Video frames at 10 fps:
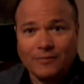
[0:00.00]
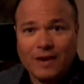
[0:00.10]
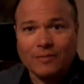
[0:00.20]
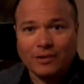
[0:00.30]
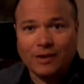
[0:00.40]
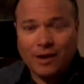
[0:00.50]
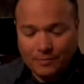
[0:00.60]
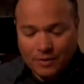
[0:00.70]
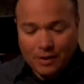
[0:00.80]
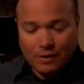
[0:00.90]
people
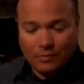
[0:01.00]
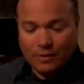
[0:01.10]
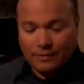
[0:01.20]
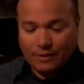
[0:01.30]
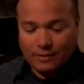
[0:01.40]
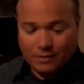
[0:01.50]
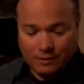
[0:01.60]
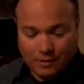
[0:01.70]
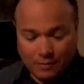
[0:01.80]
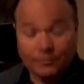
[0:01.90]
up when they
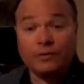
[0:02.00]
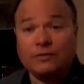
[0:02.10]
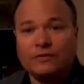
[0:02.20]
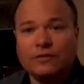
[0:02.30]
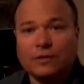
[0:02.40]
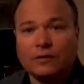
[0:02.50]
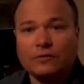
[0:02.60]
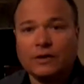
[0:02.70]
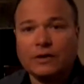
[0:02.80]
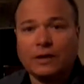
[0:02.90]
abuse
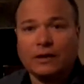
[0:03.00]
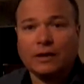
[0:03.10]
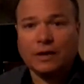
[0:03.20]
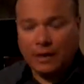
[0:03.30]
children